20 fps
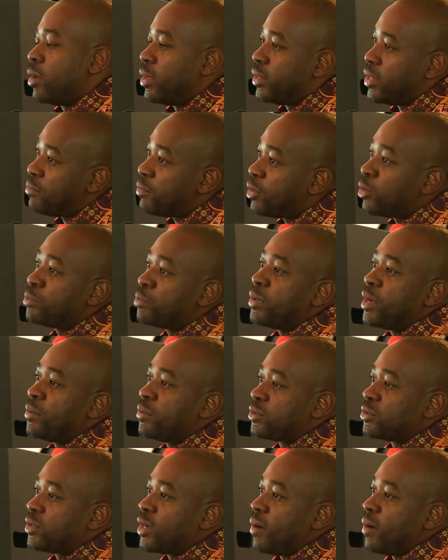they may not be
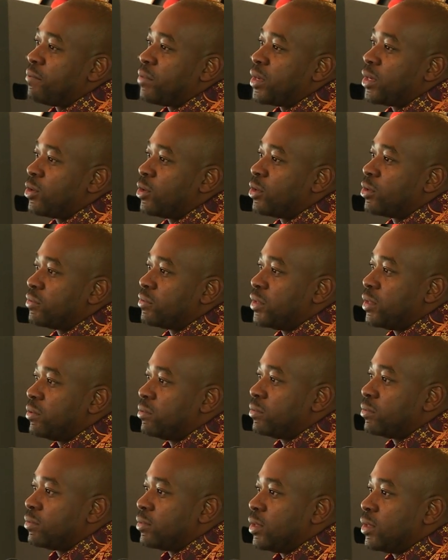able to come back, all of them,
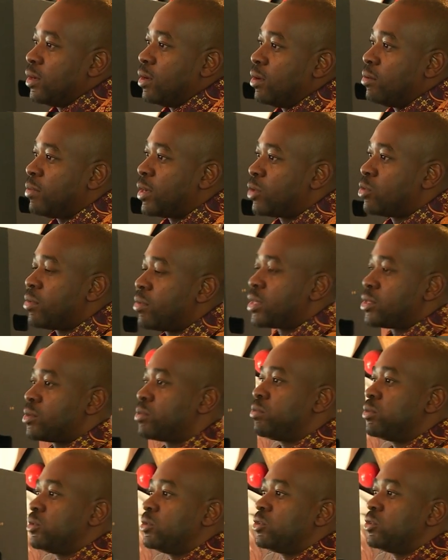but we
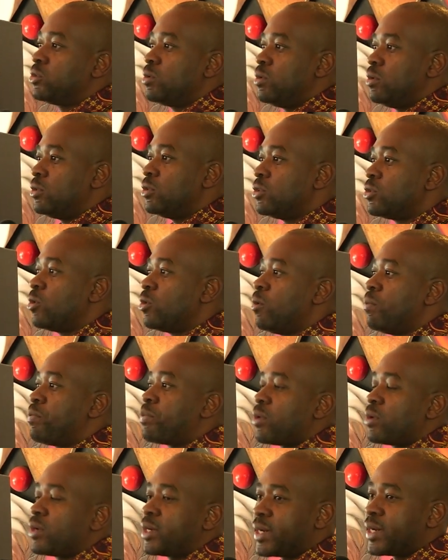must do
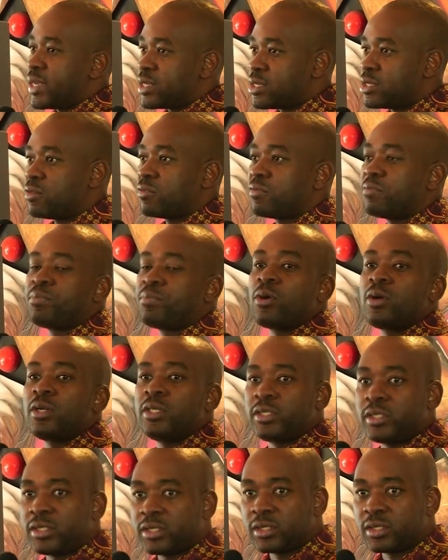progressive
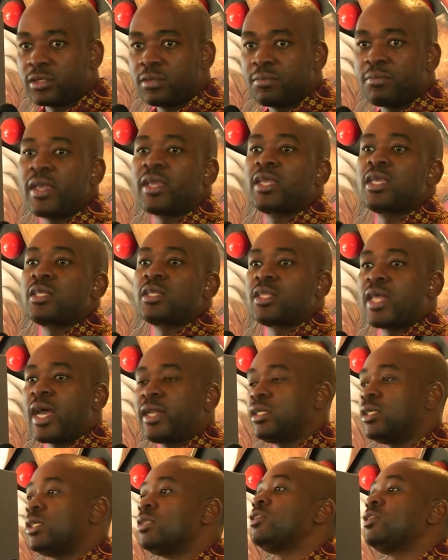policy making
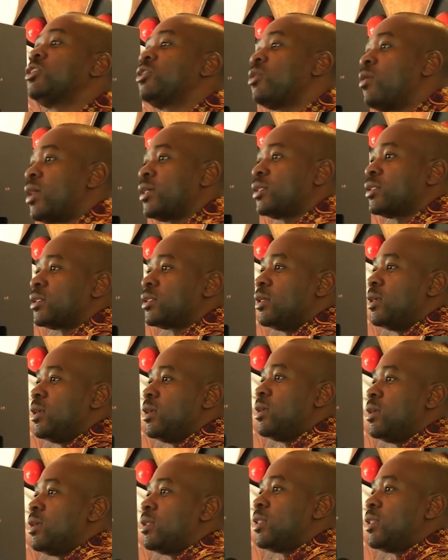that ensures
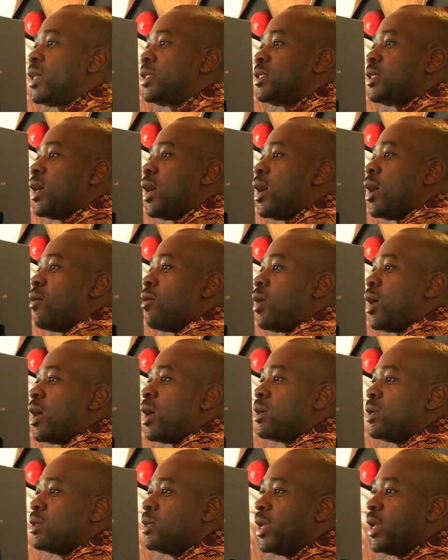that
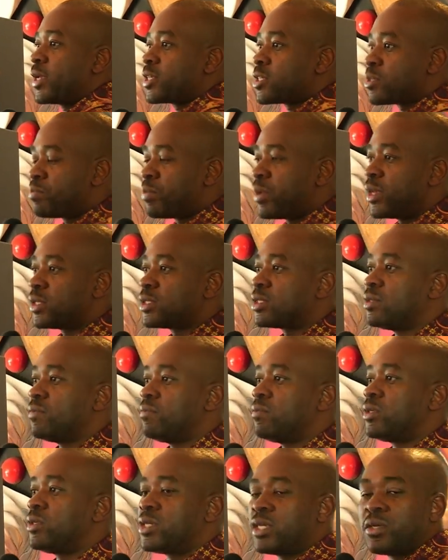our experts
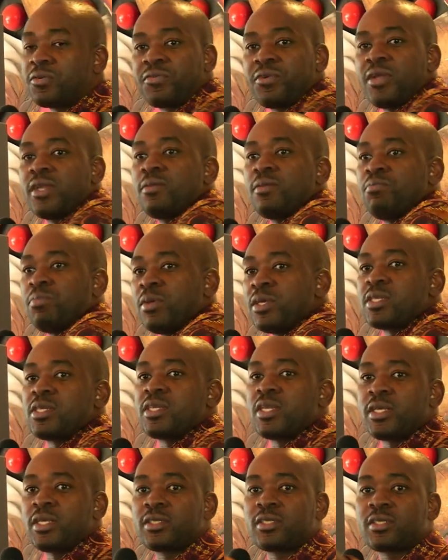in different
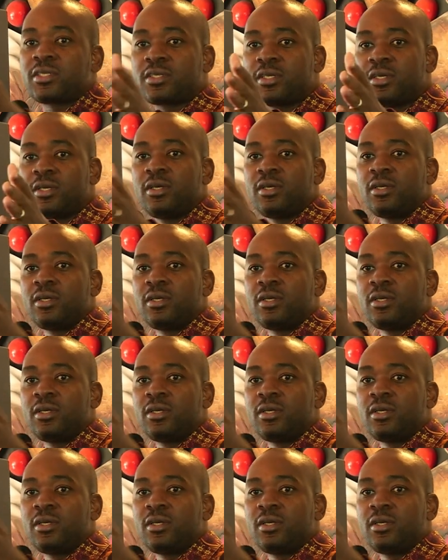business,